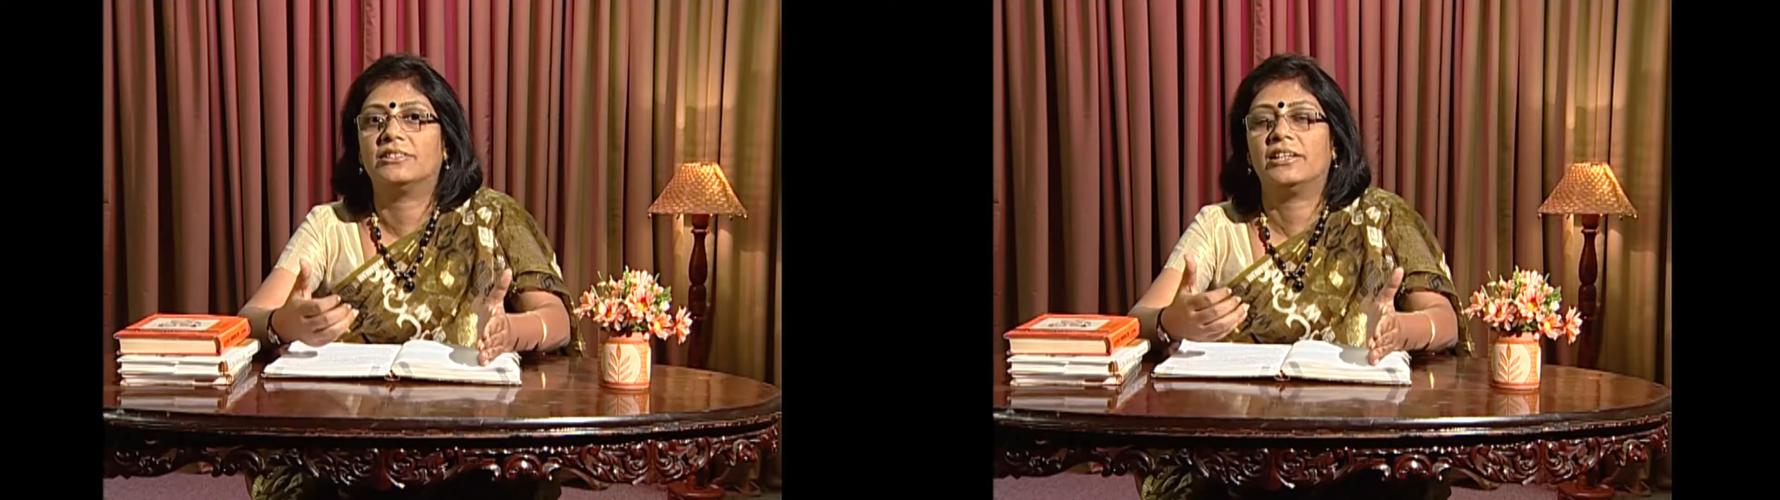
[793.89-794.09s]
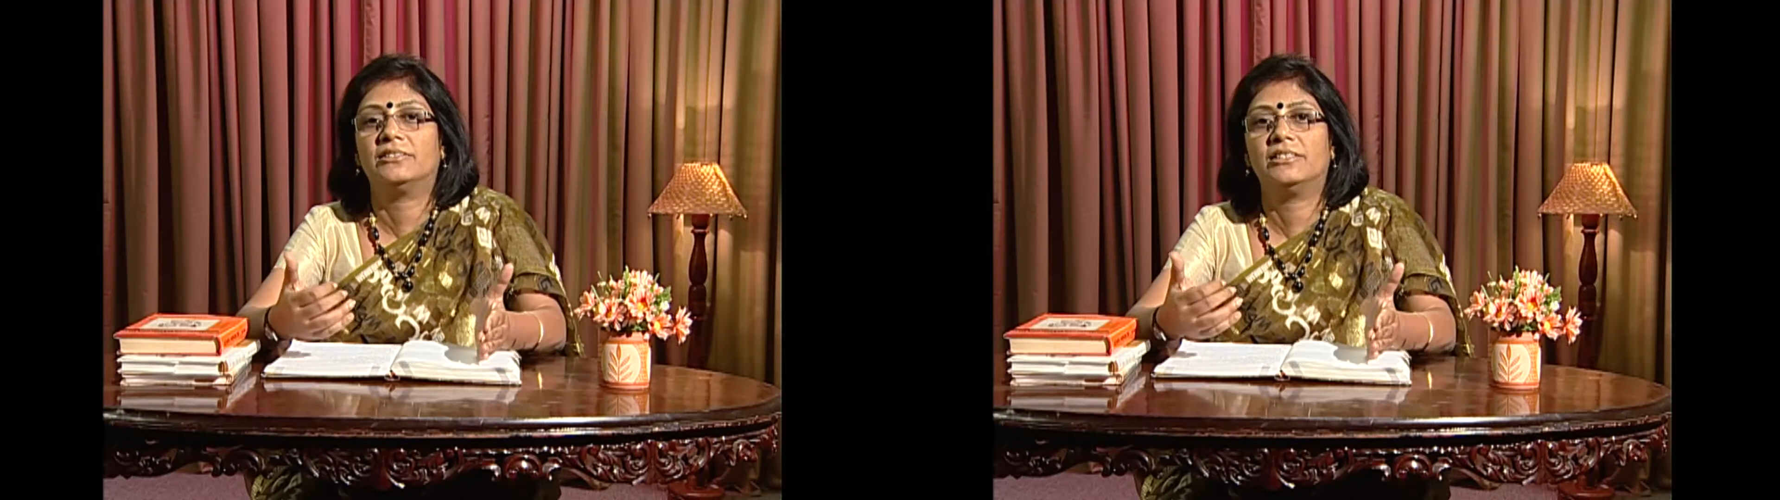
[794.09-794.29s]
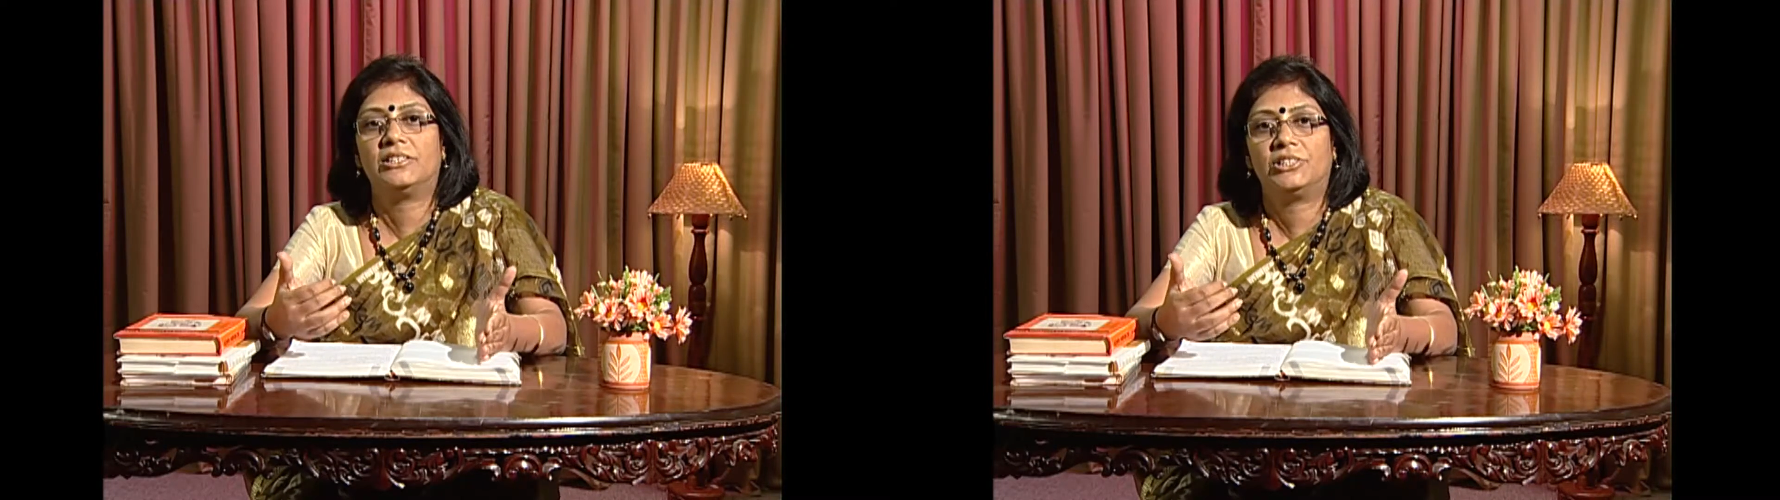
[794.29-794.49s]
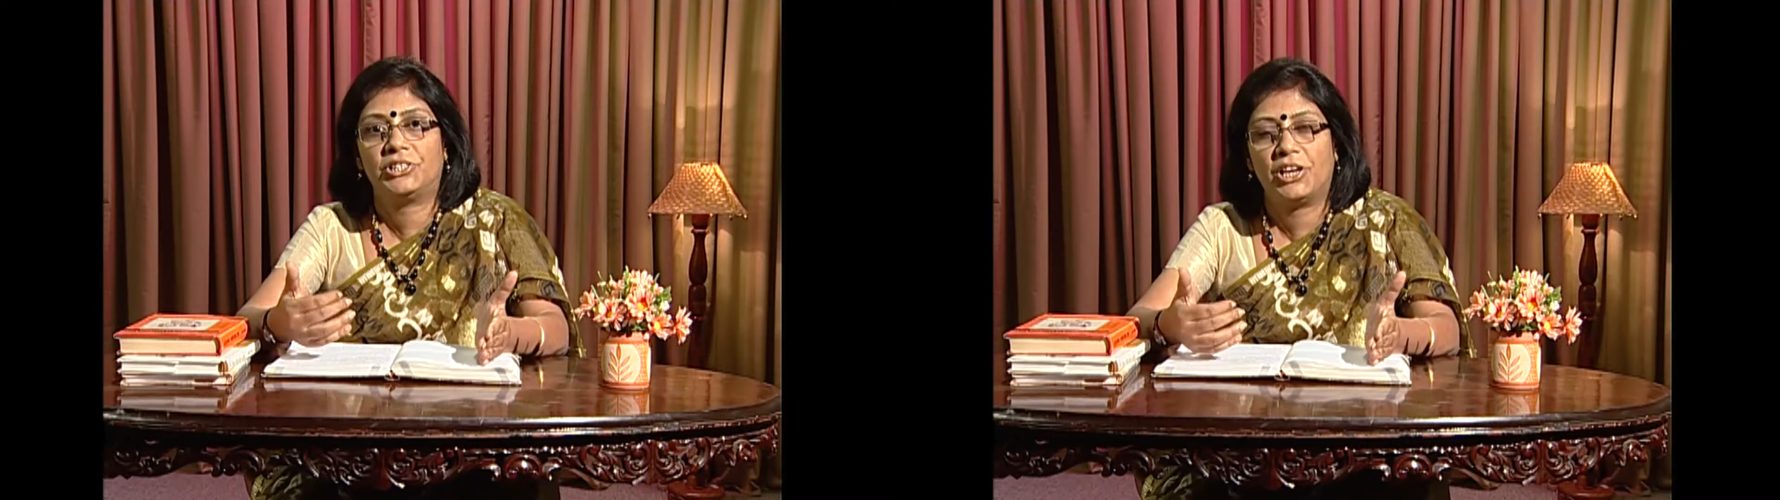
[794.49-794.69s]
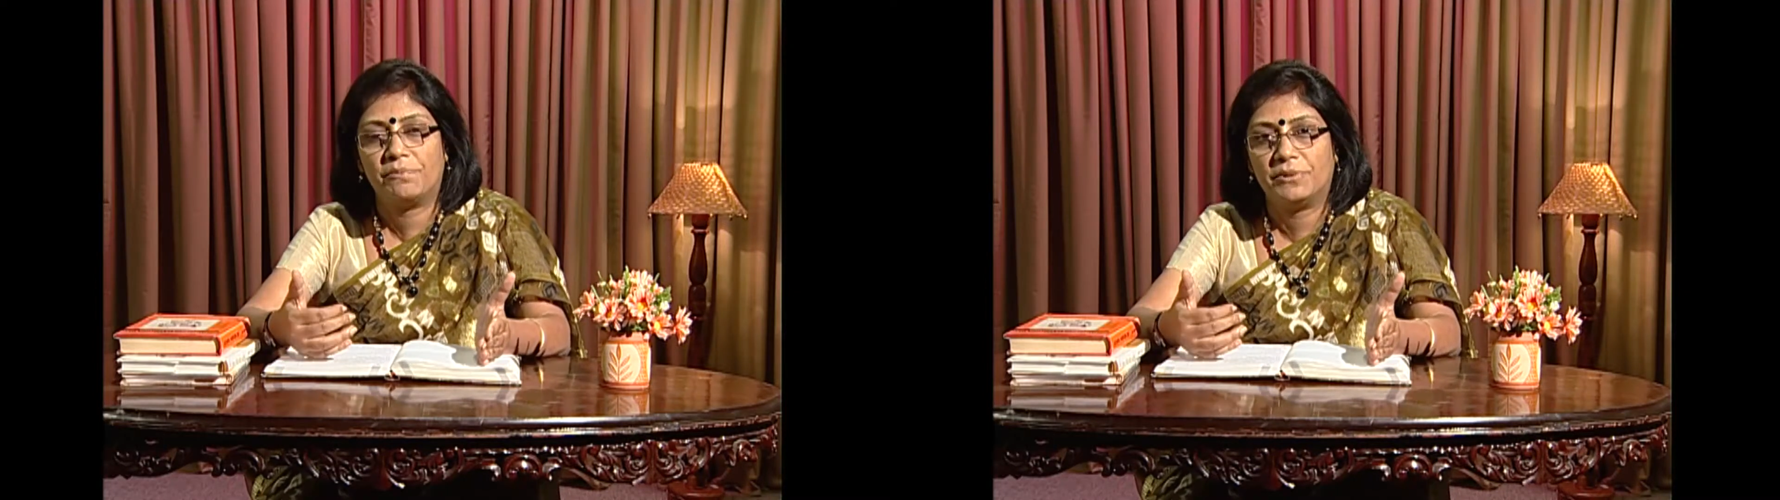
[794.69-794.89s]
take their
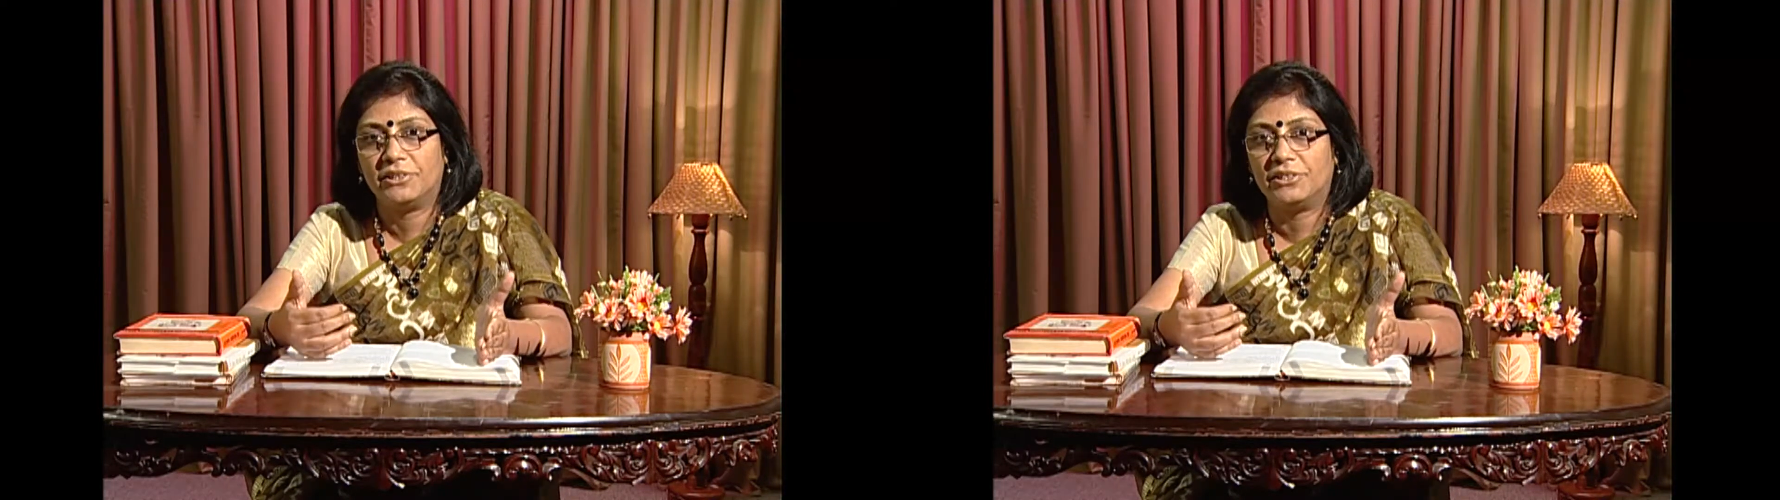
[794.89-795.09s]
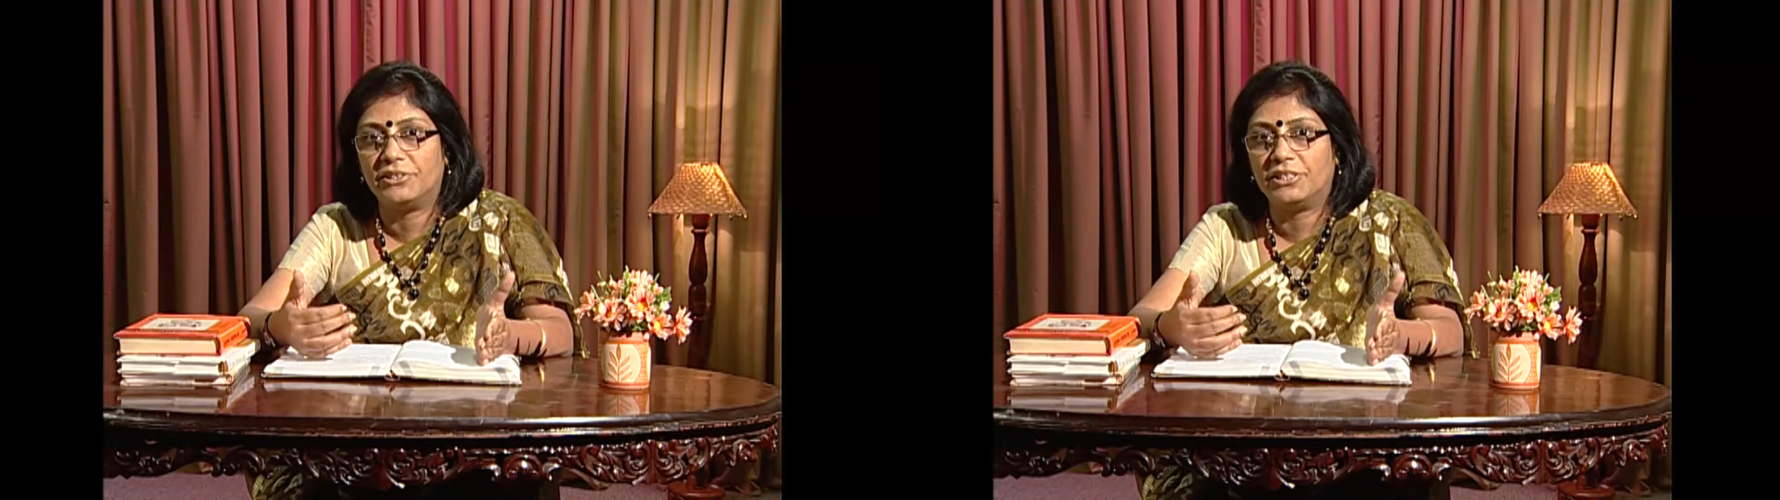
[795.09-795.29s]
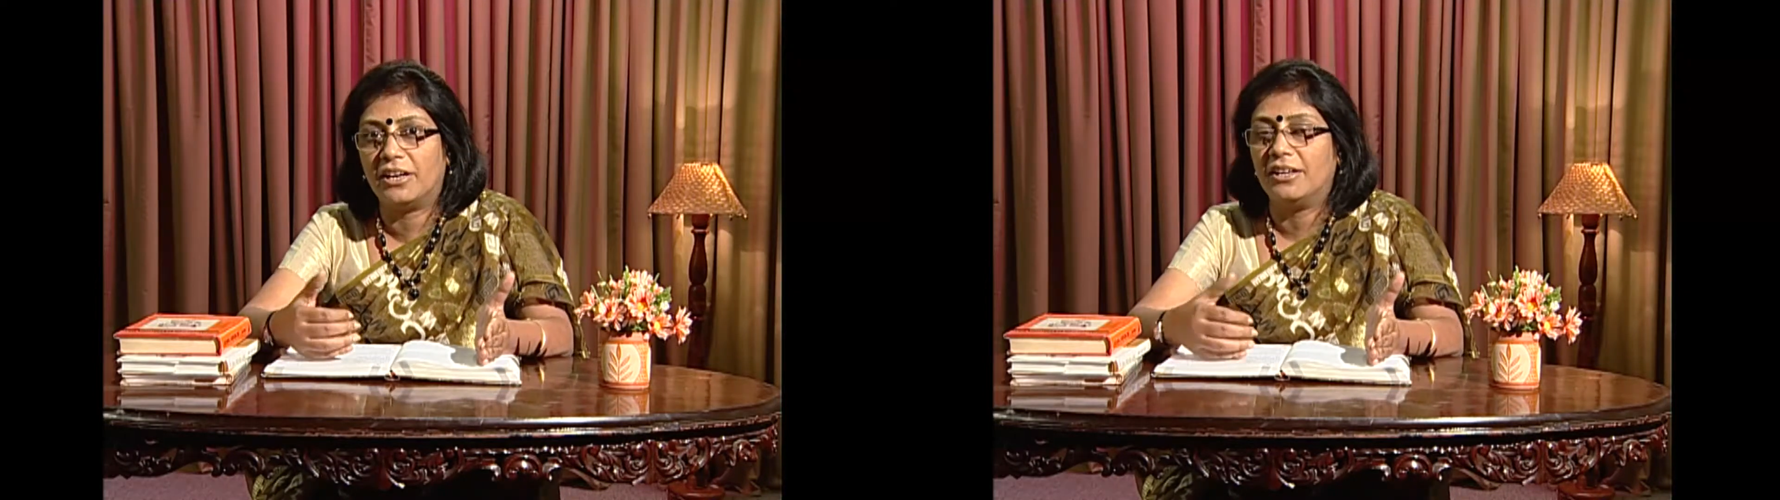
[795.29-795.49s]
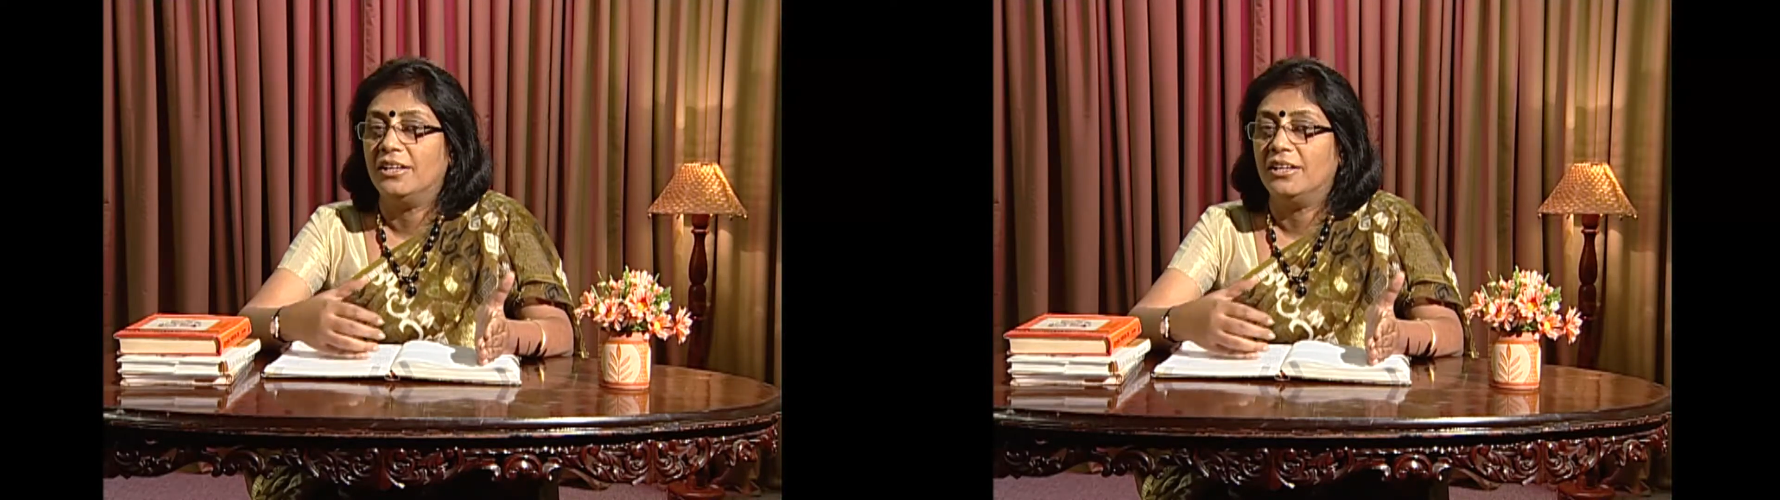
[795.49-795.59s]
shape in India.